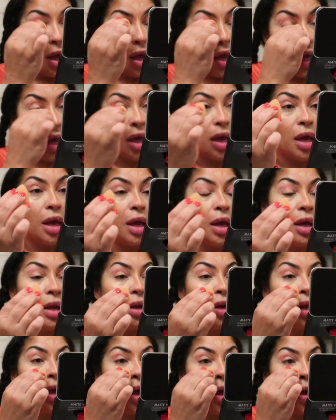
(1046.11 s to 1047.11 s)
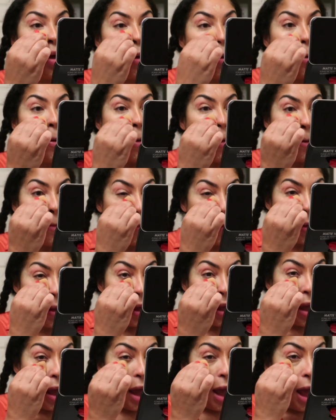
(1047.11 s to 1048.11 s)
And I
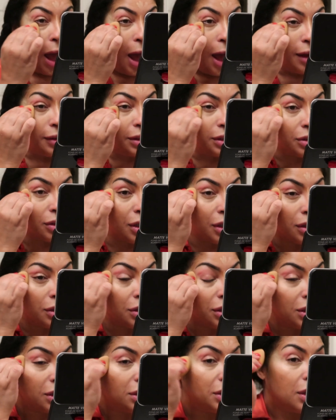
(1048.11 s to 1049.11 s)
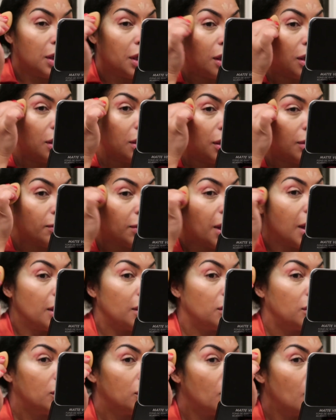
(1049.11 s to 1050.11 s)
just going to just tell him, like, you